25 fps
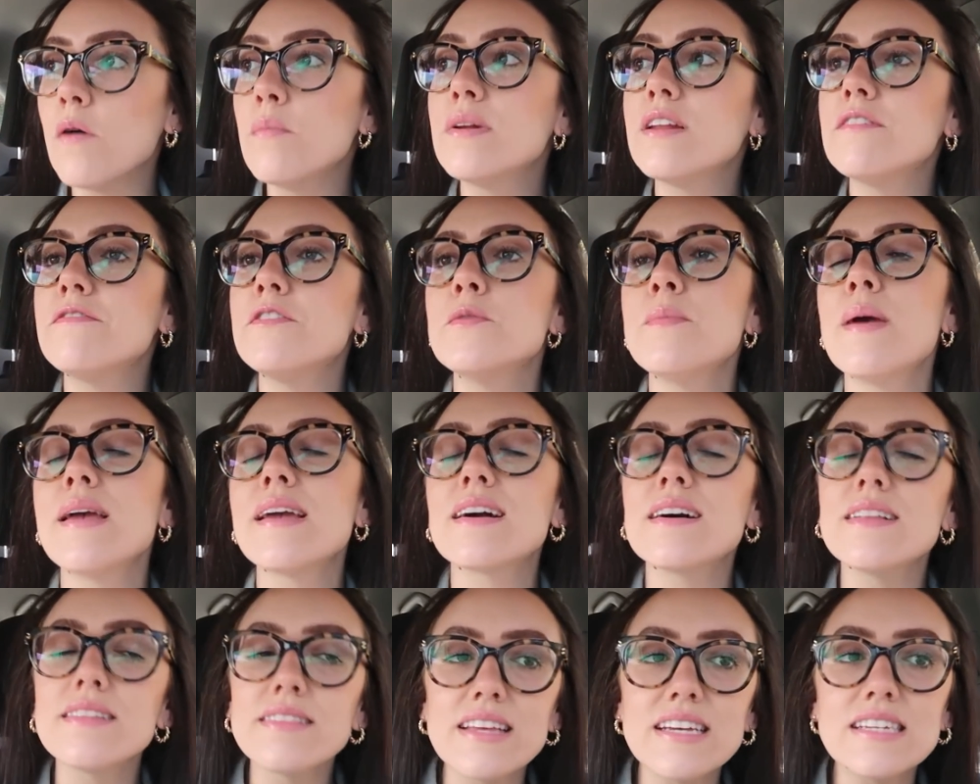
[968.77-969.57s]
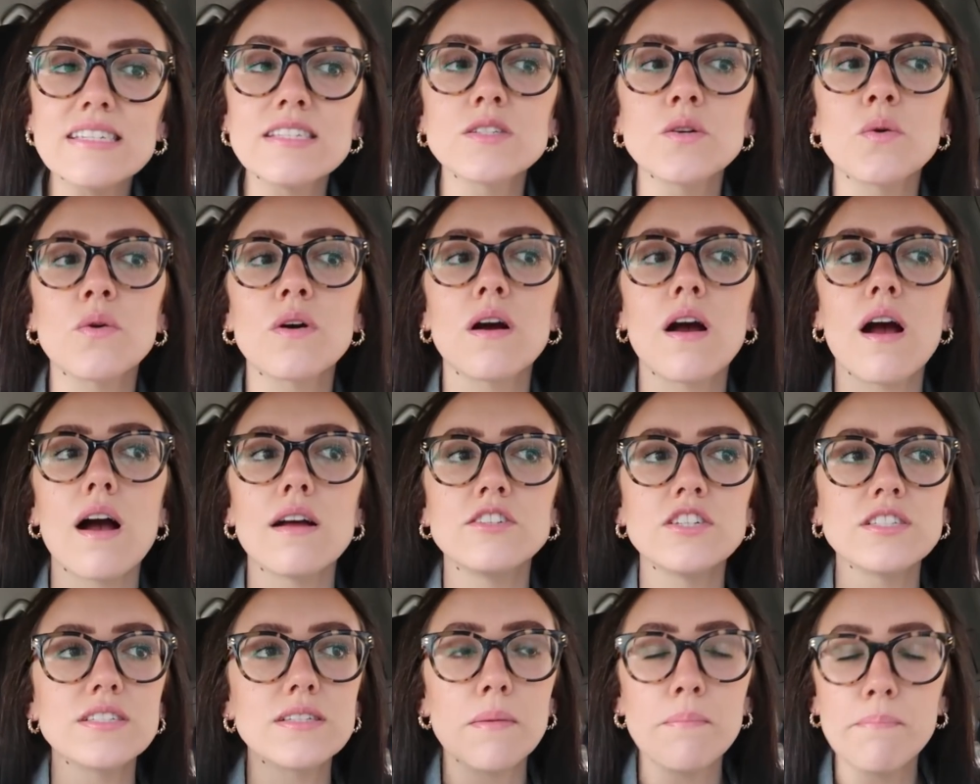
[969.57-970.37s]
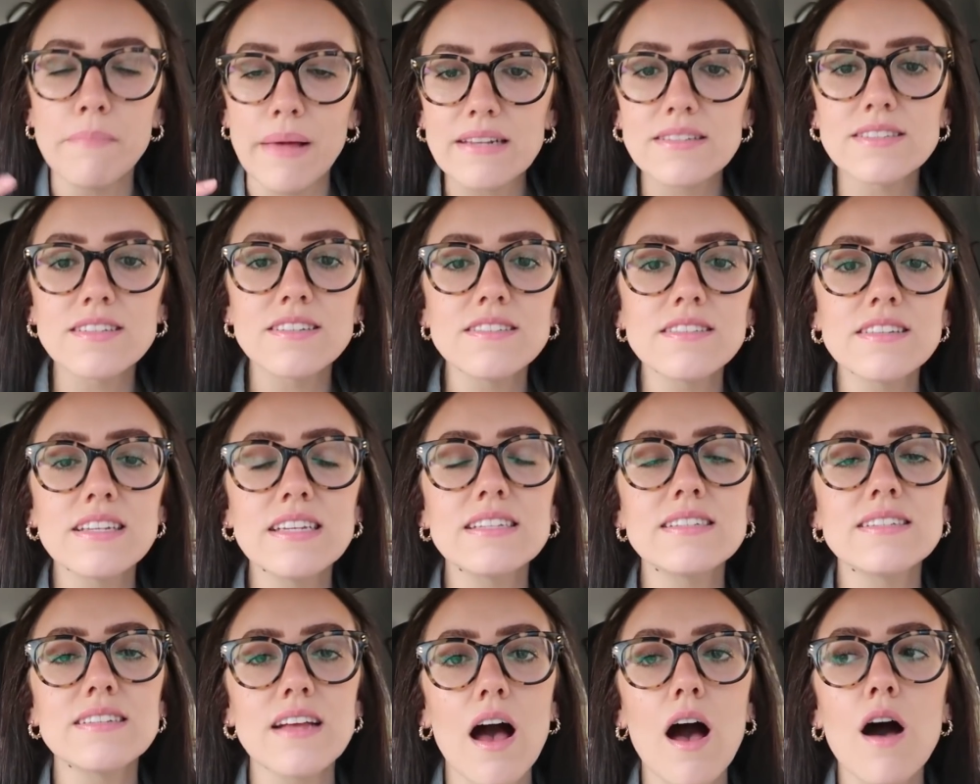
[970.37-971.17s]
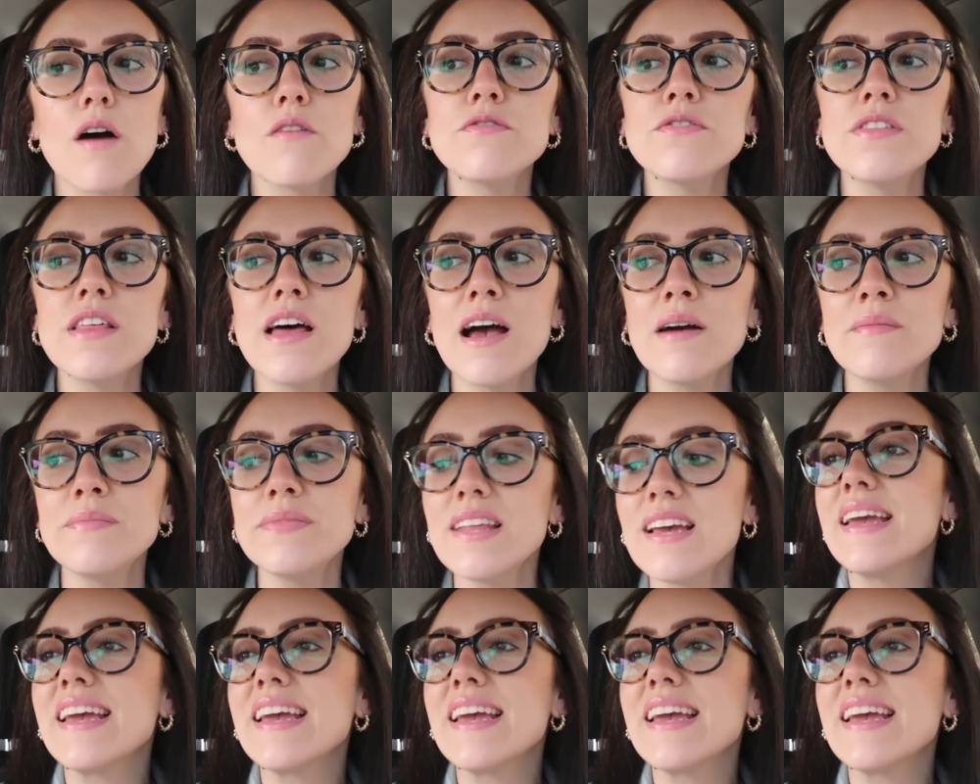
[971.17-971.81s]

But if you make a list or just a mental list of them,